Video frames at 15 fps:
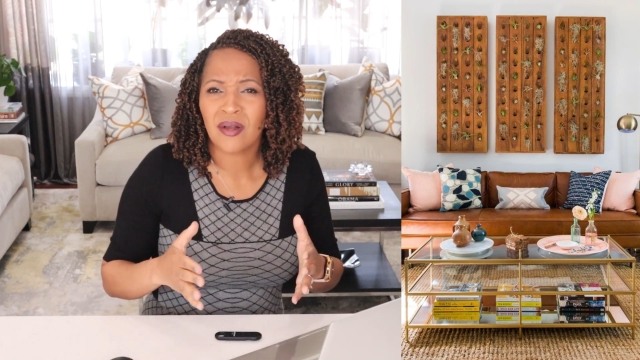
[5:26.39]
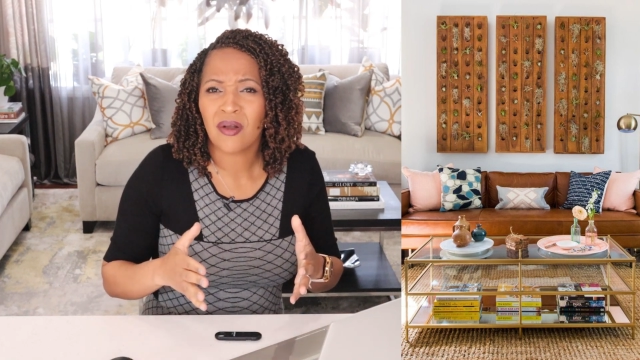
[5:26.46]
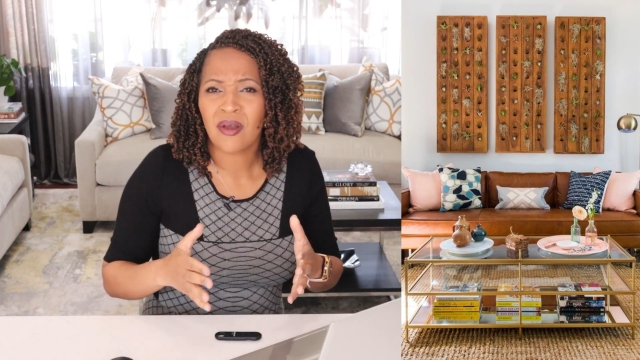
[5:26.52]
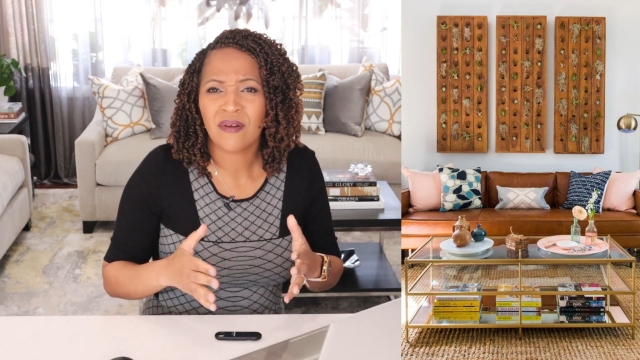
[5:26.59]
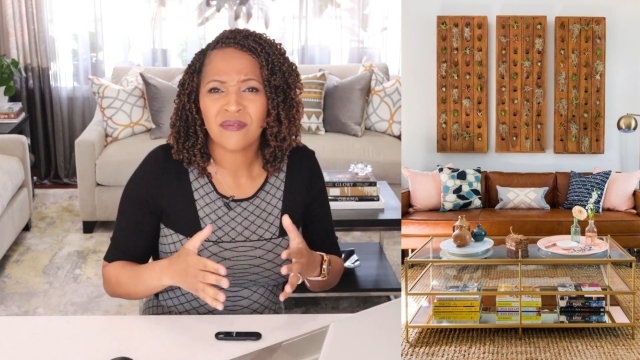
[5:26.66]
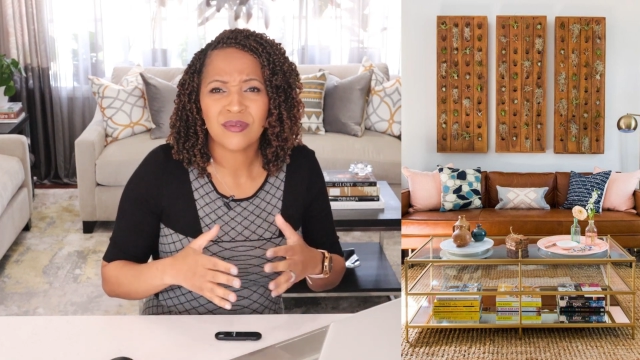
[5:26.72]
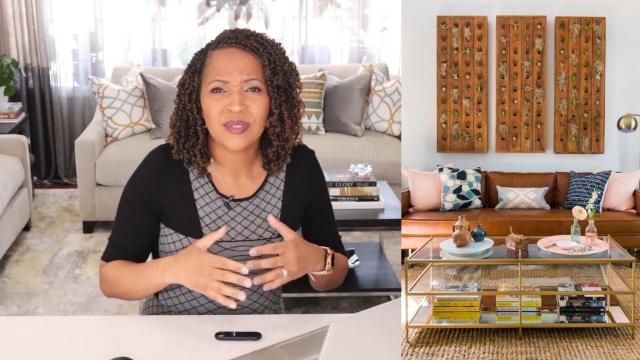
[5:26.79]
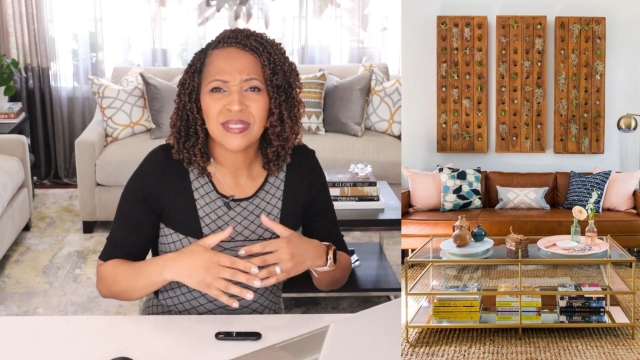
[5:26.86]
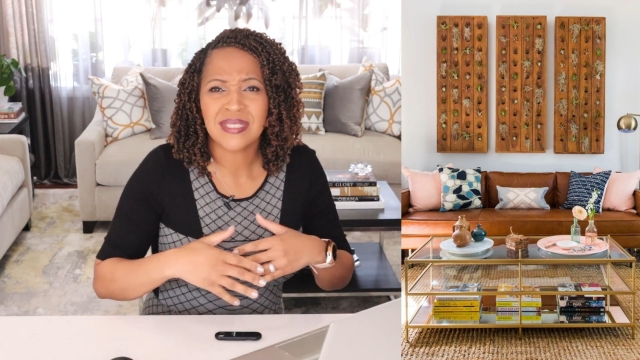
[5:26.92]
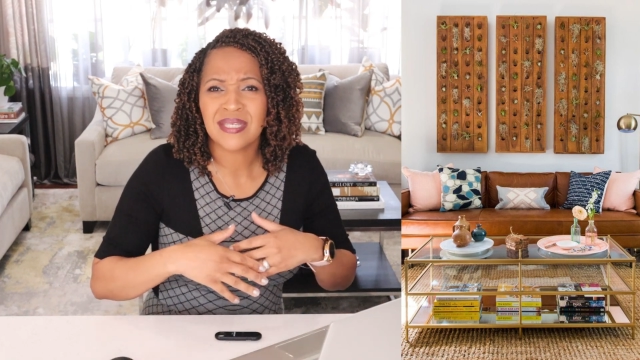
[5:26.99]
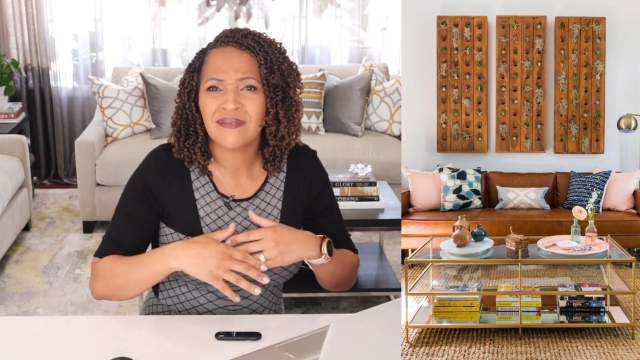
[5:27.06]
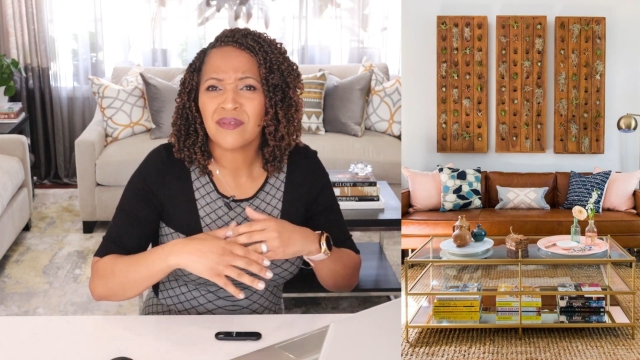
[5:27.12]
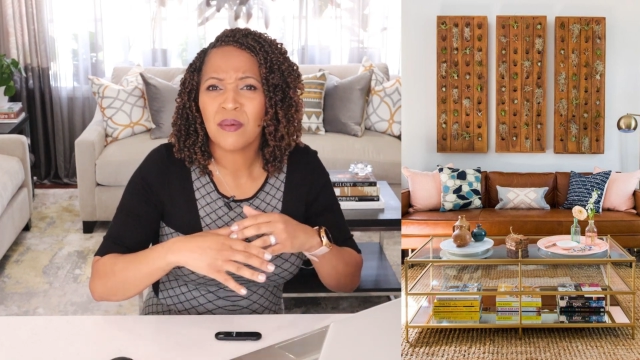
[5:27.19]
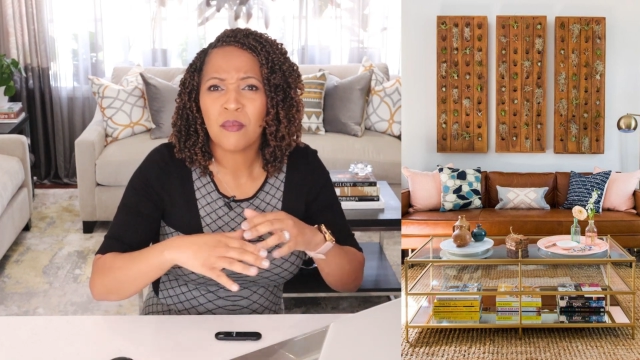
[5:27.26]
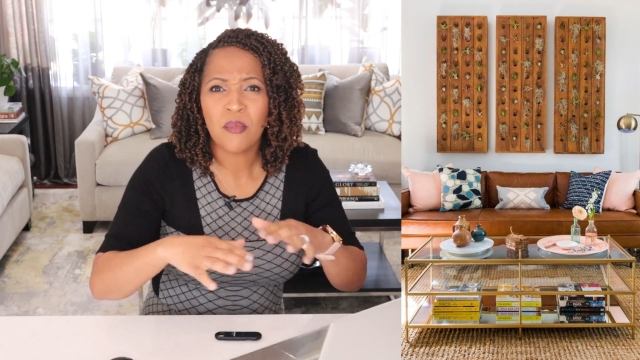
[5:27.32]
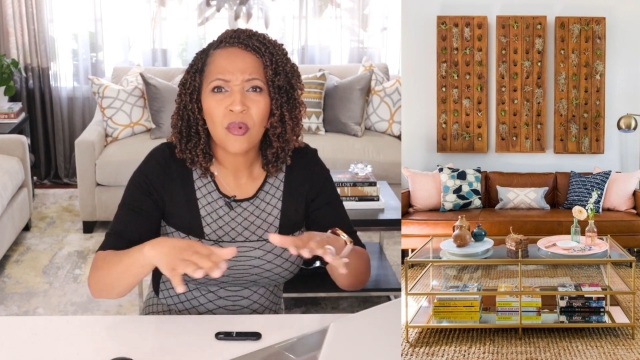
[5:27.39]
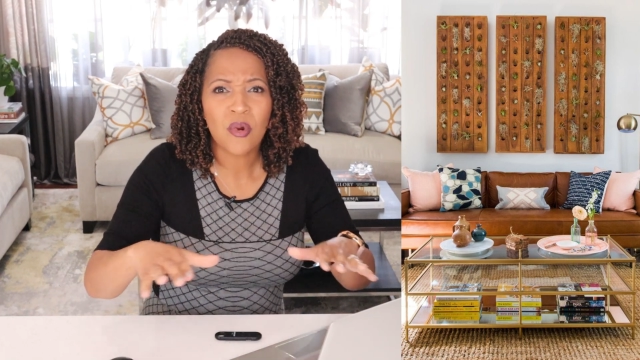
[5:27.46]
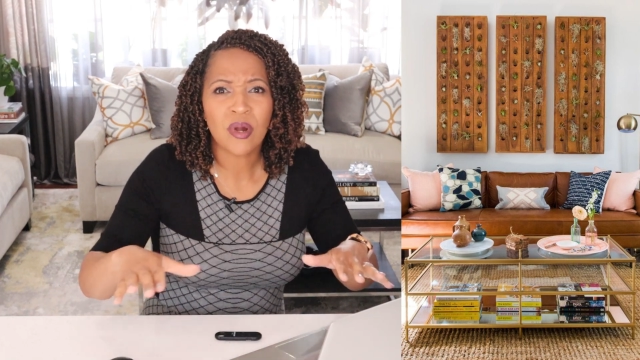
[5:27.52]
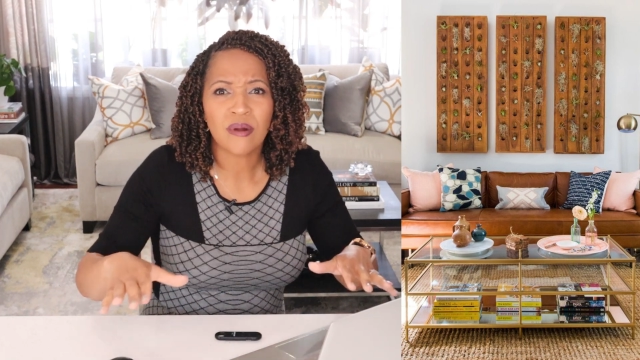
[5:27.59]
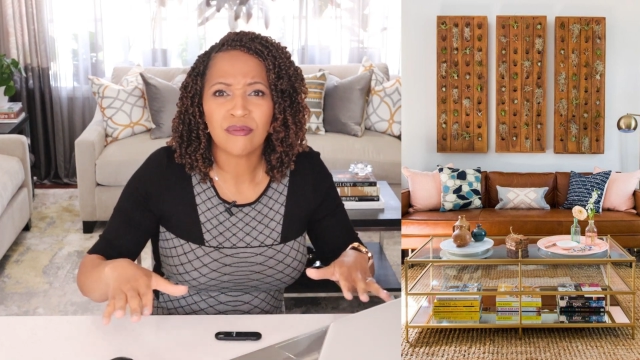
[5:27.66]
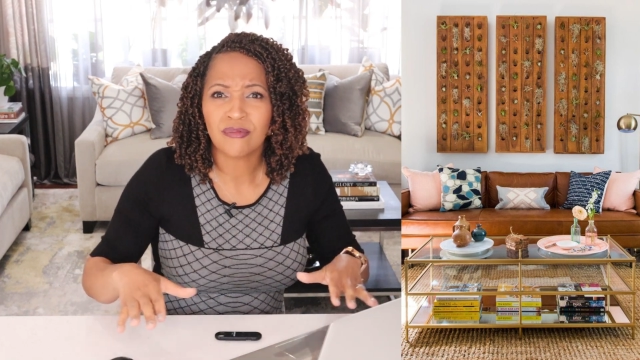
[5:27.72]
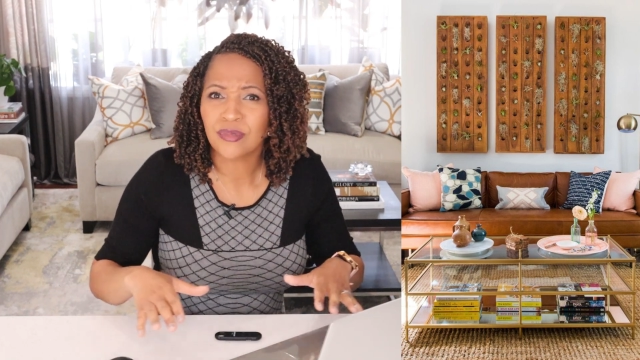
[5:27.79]
offers even
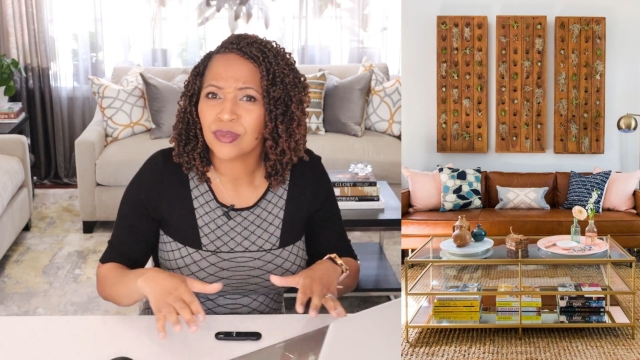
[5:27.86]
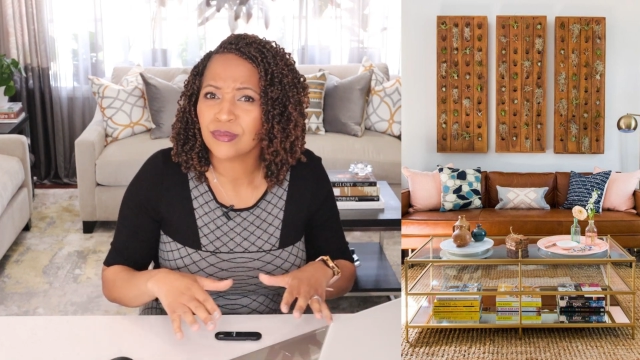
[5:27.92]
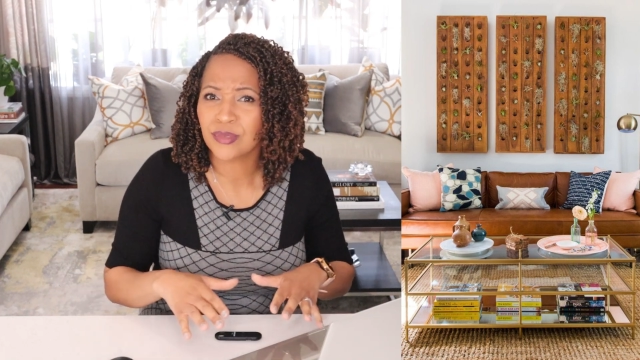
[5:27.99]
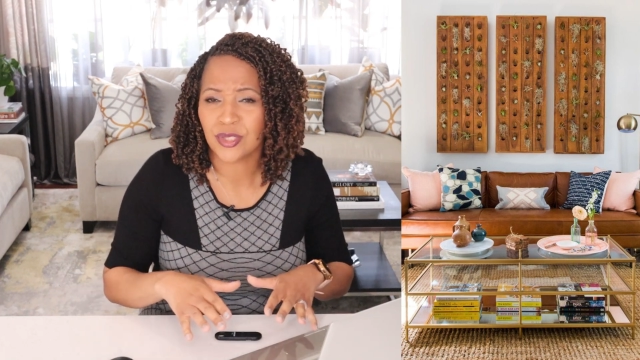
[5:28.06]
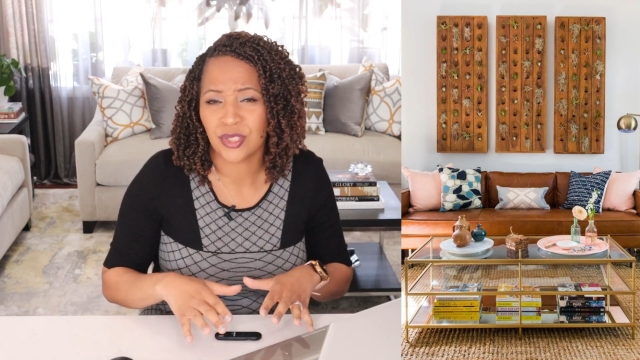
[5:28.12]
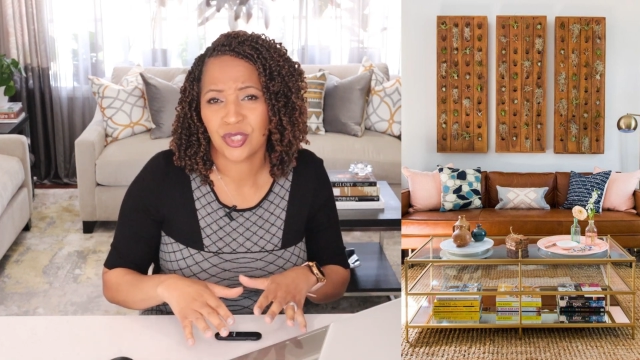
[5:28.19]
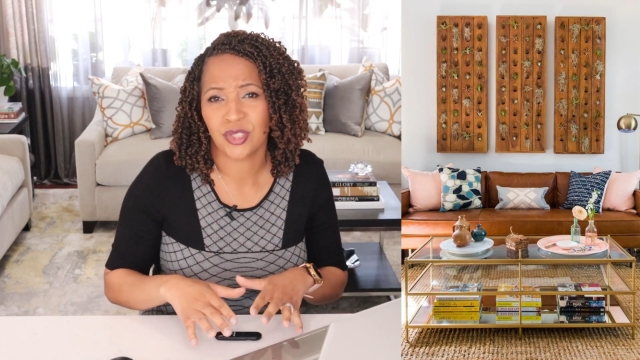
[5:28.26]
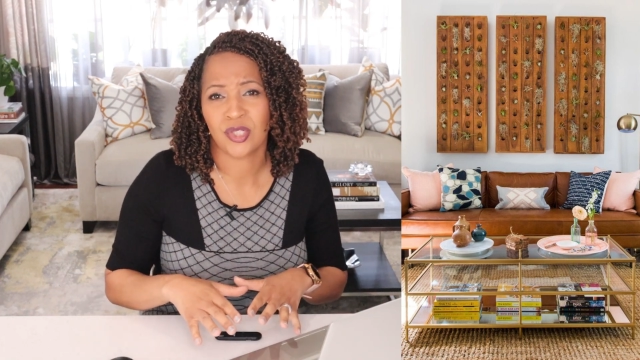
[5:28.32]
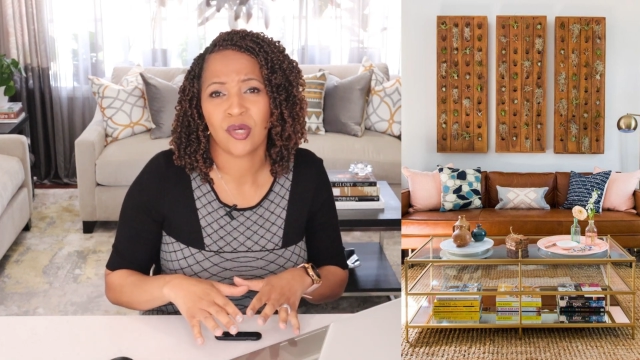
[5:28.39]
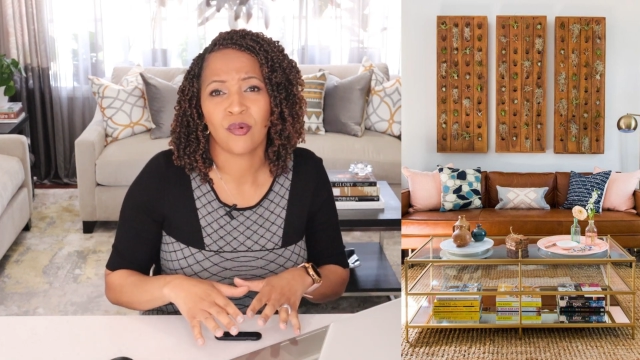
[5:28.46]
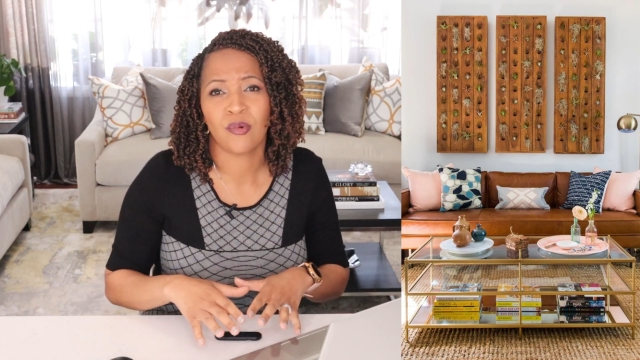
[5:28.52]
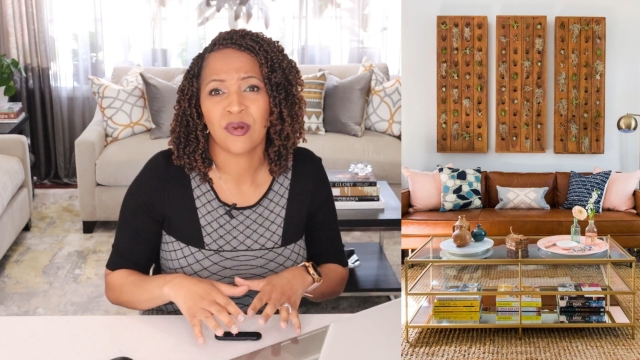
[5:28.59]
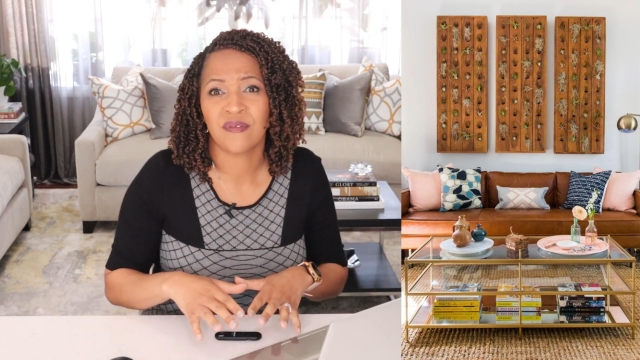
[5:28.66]
more room to show